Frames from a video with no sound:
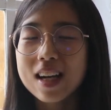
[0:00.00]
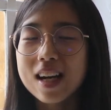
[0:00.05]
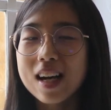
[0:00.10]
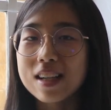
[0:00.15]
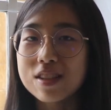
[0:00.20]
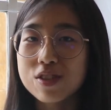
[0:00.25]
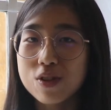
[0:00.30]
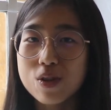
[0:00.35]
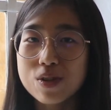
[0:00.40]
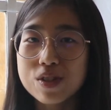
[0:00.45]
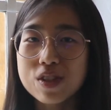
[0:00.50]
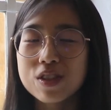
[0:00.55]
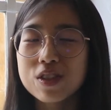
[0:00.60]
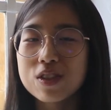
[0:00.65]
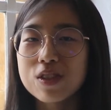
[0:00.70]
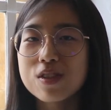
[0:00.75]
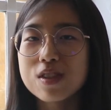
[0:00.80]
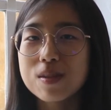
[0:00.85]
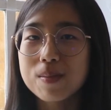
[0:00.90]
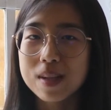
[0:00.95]
And it also
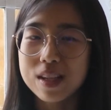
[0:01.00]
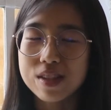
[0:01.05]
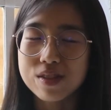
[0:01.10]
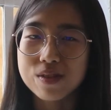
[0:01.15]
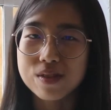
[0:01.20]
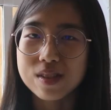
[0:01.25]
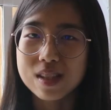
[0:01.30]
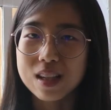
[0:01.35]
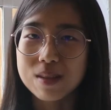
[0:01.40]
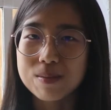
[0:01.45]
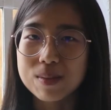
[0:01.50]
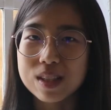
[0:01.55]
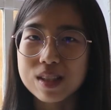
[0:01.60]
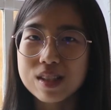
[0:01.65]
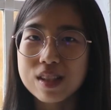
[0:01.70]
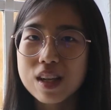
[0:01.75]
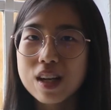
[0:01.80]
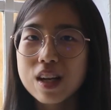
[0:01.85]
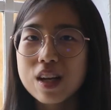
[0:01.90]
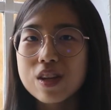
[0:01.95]
includes a personal
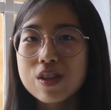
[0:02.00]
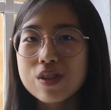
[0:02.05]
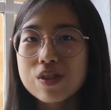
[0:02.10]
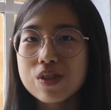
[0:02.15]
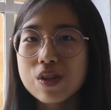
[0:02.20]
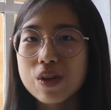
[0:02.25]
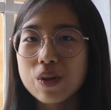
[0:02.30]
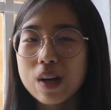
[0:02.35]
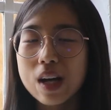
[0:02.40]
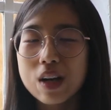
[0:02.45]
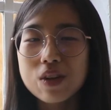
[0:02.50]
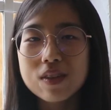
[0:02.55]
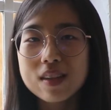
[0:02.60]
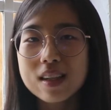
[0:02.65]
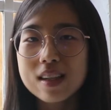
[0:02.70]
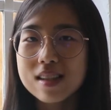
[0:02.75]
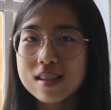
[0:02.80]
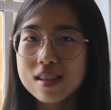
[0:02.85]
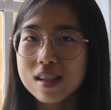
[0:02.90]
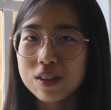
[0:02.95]
statement. So
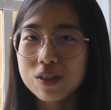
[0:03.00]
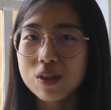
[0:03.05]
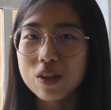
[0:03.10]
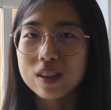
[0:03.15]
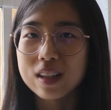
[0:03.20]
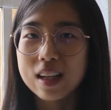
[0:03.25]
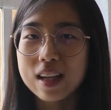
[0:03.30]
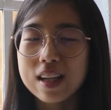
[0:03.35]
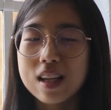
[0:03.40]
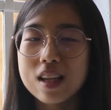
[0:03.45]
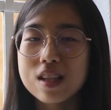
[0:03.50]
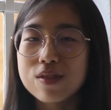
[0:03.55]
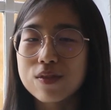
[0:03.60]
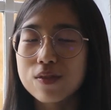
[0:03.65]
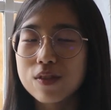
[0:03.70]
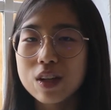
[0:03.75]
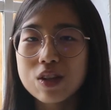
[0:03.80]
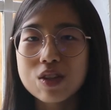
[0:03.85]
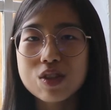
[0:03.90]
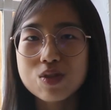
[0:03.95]
everything is done online. It's
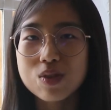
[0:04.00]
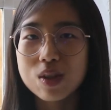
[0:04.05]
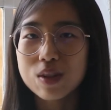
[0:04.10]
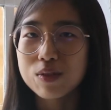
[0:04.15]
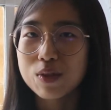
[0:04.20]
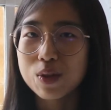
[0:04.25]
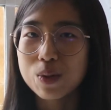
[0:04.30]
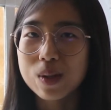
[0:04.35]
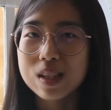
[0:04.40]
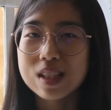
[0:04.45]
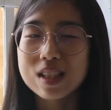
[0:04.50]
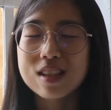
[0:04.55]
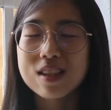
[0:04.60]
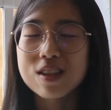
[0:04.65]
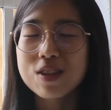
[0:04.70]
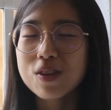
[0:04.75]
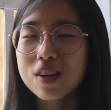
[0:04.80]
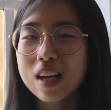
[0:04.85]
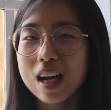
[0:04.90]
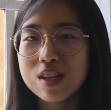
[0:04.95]
very straightforward. The
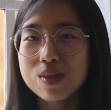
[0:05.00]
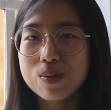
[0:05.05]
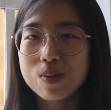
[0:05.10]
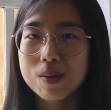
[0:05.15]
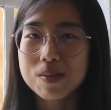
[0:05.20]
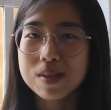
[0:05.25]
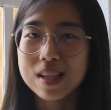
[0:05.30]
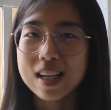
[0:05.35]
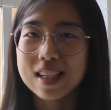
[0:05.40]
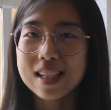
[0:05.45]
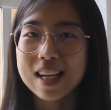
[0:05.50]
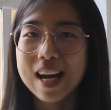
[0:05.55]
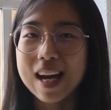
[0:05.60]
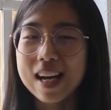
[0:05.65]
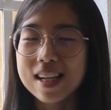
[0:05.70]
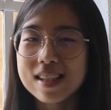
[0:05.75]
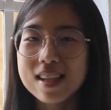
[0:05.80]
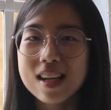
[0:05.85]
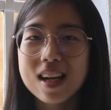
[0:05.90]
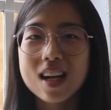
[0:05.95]
UCAS website
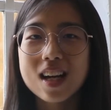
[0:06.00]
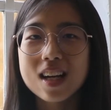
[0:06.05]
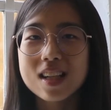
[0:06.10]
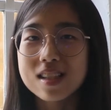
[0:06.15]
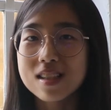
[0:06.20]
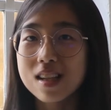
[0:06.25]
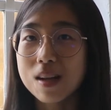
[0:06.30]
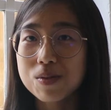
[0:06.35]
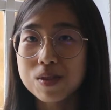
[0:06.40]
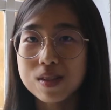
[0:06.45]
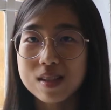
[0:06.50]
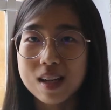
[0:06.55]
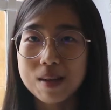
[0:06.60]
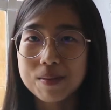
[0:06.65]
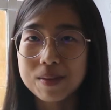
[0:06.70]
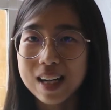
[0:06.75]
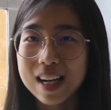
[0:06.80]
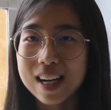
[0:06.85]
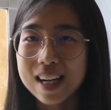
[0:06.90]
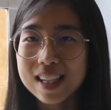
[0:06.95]
has a
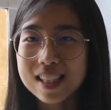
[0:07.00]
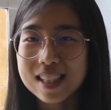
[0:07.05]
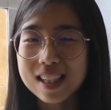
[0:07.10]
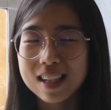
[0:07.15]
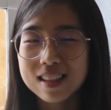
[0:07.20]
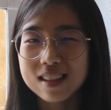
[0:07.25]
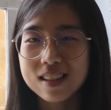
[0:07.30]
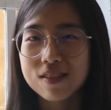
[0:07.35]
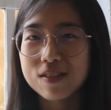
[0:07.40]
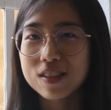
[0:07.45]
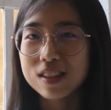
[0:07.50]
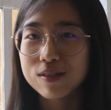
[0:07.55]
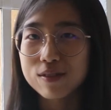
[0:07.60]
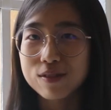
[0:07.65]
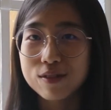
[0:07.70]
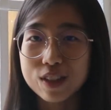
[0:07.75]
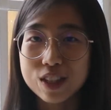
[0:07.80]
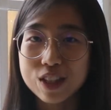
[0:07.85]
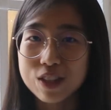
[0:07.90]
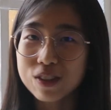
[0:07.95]
step-to-step guide and
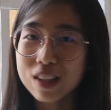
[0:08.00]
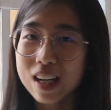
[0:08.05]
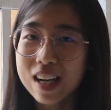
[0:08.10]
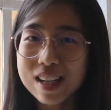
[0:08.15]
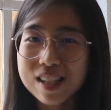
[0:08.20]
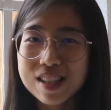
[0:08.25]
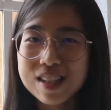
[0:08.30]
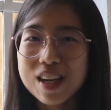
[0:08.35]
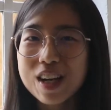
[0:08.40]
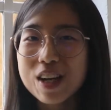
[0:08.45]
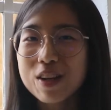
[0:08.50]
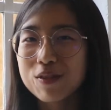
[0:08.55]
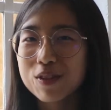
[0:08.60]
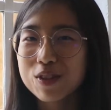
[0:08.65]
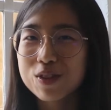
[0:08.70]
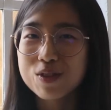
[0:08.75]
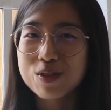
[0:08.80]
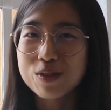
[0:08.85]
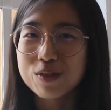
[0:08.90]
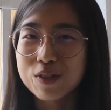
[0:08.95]
even video guides for
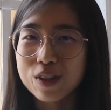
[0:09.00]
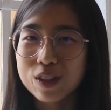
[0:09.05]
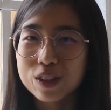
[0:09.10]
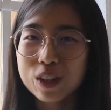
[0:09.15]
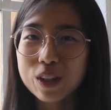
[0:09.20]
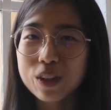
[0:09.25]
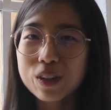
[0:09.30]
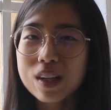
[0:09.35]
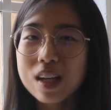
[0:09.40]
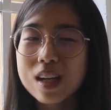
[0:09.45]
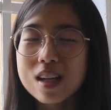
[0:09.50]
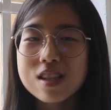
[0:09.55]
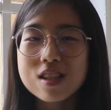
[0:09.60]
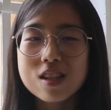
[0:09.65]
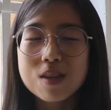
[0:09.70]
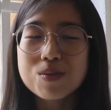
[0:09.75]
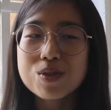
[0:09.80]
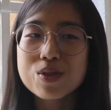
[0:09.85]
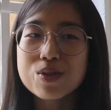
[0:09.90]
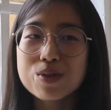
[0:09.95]
you to follow.
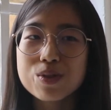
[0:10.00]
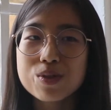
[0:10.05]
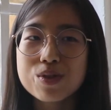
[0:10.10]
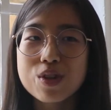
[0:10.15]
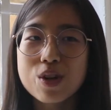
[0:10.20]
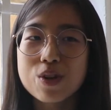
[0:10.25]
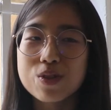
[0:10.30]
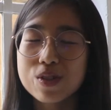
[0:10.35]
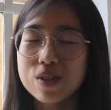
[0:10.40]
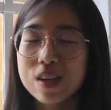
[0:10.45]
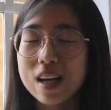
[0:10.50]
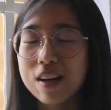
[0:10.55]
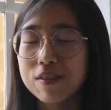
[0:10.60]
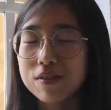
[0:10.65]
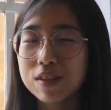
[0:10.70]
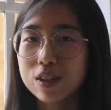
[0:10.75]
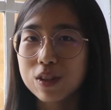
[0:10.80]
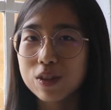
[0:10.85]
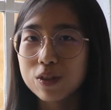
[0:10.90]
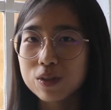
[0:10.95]
Some schools also have
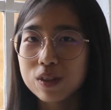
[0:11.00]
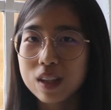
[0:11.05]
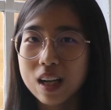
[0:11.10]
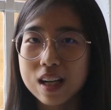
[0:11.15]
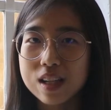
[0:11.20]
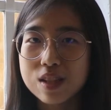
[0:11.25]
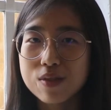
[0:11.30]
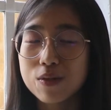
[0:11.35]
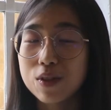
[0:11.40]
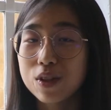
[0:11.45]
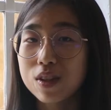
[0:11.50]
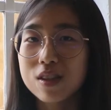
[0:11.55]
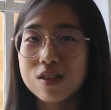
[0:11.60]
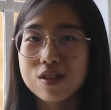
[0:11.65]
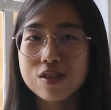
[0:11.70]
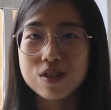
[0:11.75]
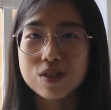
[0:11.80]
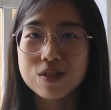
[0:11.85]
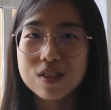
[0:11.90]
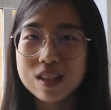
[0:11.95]
their own guides for their
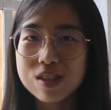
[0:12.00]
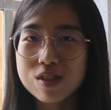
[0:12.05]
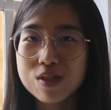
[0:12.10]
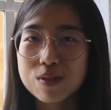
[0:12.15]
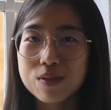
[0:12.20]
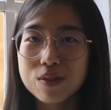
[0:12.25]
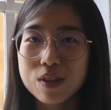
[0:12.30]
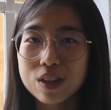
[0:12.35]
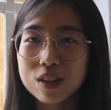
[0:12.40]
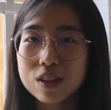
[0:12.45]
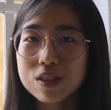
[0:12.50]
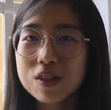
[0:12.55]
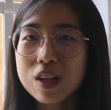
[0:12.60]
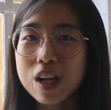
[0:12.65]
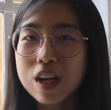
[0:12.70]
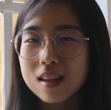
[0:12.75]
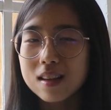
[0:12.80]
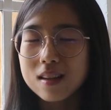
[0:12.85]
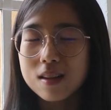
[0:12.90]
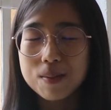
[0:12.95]
students to follow.
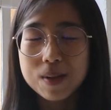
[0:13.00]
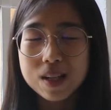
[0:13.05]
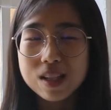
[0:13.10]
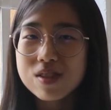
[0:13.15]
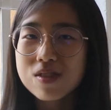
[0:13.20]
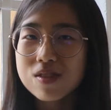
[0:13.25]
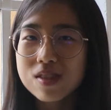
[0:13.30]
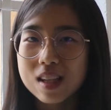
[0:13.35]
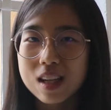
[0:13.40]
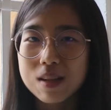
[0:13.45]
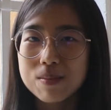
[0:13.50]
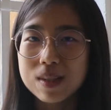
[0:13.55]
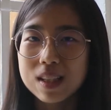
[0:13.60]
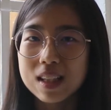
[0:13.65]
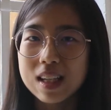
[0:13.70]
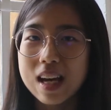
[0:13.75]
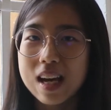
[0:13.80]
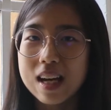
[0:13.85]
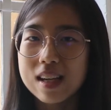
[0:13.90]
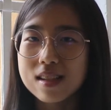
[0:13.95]
The personal
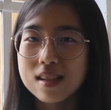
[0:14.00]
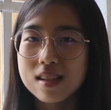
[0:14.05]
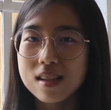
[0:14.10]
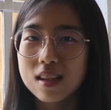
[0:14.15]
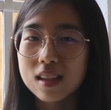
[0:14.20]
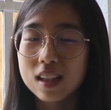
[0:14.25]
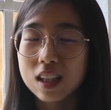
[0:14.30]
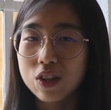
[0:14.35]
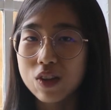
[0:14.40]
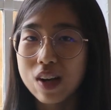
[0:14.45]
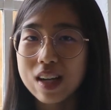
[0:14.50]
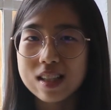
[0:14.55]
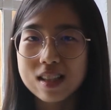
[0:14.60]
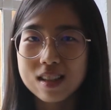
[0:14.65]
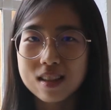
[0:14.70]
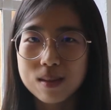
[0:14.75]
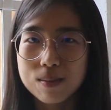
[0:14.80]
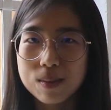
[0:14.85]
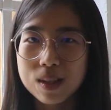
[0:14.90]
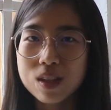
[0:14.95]
statement has a
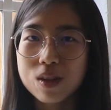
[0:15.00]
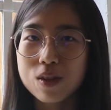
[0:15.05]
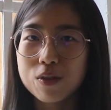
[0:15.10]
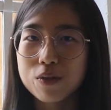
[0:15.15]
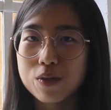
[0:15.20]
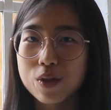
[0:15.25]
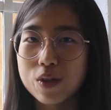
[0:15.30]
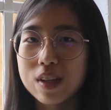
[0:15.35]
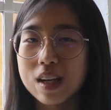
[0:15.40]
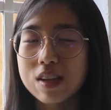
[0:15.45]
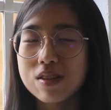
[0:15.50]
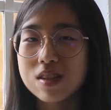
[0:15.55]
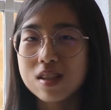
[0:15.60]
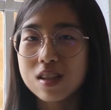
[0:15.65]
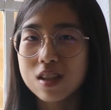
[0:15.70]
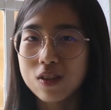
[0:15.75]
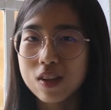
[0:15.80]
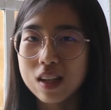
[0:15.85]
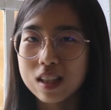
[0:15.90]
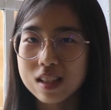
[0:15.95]
character limit of 4,000
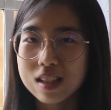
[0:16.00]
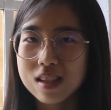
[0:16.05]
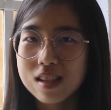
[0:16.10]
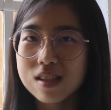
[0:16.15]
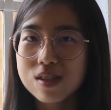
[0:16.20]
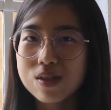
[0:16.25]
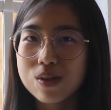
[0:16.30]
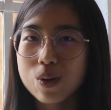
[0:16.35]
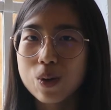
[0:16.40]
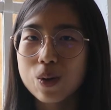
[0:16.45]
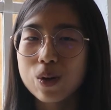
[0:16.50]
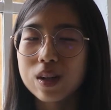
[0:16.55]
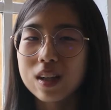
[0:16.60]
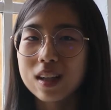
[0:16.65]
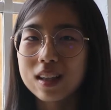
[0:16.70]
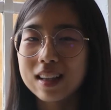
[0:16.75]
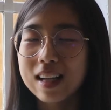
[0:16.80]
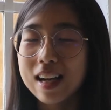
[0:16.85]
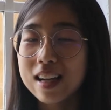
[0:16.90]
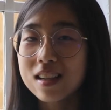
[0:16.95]
characters or
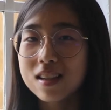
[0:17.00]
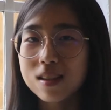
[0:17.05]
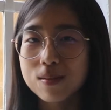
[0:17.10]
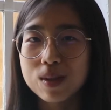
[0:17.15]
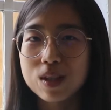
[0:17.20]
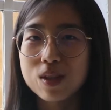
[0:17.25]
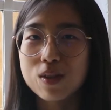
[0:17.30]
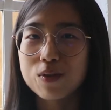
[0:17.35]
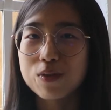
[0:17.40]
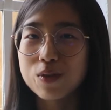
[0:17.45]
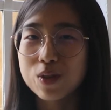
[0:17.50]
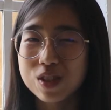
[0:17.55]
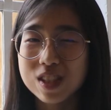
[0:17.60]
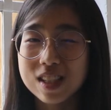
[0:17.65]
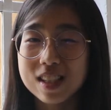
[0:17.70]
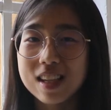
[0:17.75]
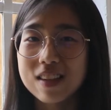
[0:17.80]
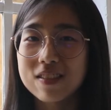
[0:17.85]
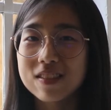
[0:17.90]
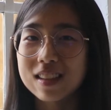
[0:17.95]
a line limit of
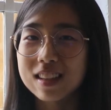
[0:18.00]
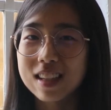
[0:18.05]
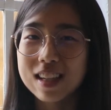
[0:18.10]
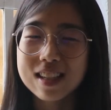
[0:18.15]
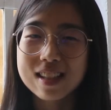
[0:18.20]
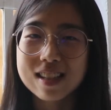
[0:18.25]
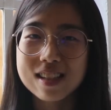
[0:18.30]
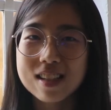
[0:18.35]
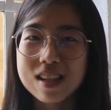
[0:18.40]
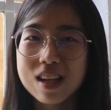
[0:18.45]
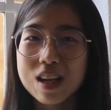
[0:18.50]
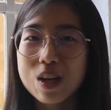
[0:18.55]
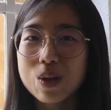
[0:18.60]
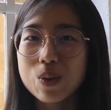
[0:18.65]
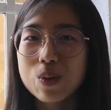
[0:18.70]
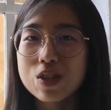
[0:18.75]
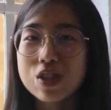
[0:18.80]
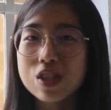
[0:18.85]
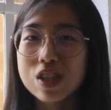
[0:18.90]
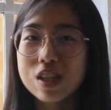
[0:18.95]
47 lines,
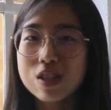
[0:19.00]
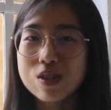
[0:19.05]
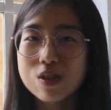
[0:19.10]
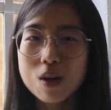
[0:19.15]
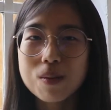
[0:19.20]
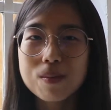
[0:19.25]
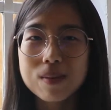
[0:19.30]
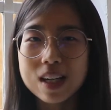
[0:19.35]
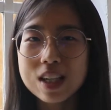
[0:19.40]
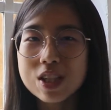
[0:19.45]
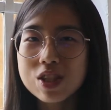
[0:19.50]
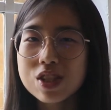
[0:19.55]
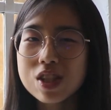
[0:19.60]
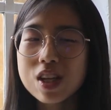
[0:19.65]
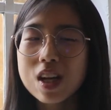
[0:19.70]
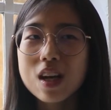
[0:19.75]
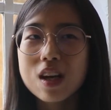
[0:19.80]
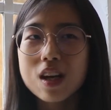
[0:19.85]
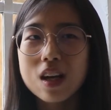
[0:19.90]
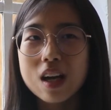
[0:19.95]
which is not much.
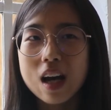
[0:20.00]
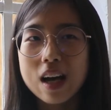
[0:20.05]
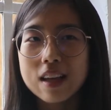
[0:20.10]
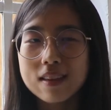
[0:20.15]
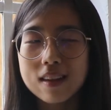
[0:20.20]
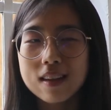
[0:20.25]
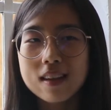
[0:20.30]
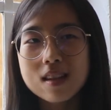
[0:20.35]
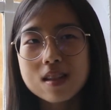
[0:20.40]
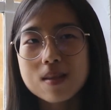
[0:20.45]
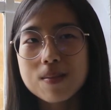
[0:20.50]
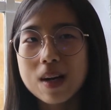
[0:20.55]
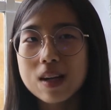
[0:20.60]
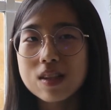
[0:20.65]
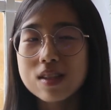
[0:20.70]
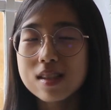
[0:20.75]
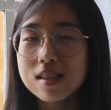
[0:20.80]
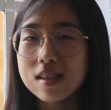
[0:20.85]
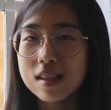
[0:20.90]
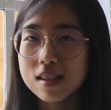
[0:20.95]
I think it's
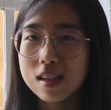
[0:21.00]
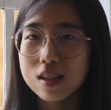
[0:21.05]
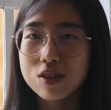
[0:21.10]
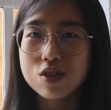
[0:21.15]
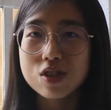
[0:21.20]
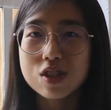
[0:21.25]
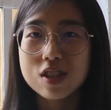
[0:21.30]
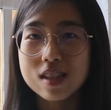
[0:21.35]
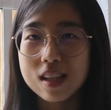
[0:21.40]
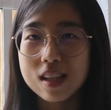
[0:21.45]
about 600 to